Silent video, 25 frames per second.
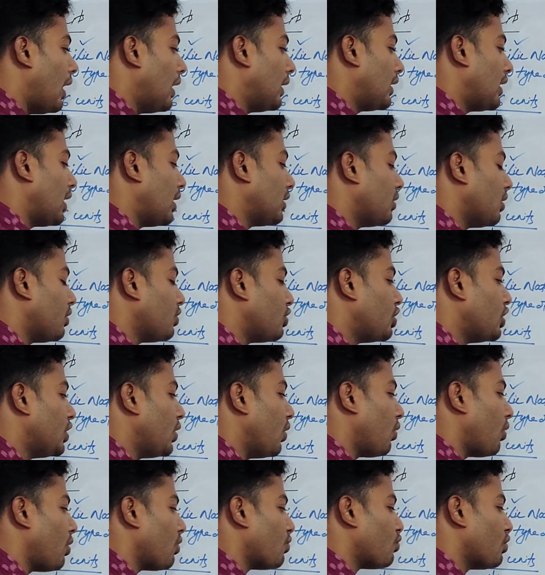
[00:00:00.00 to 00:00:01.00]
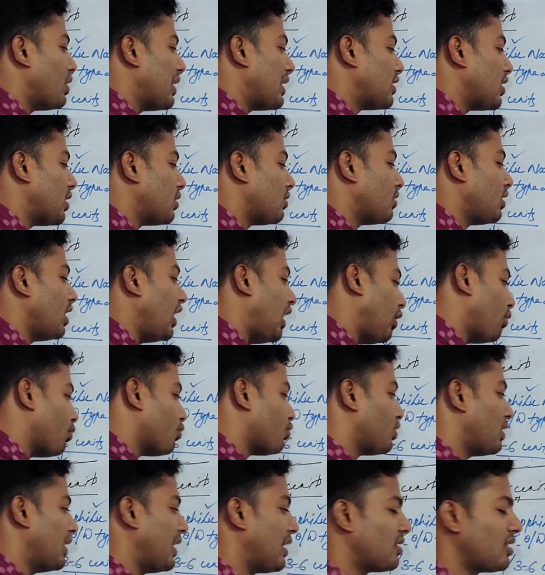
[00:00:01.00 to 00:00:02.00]
under the 0 to 6 or 3
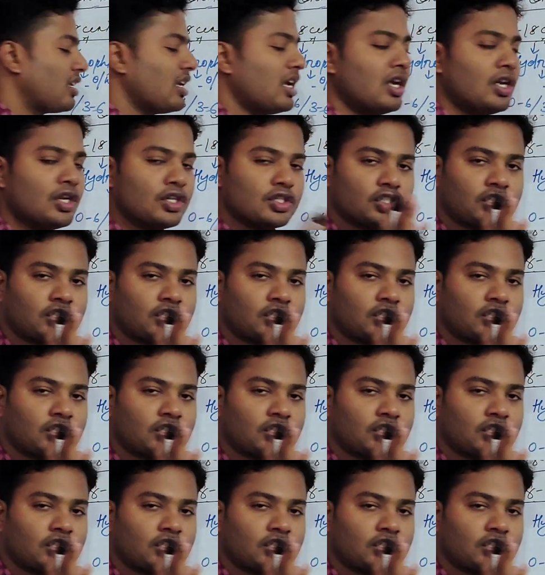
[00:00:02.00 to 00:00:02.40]
to 6,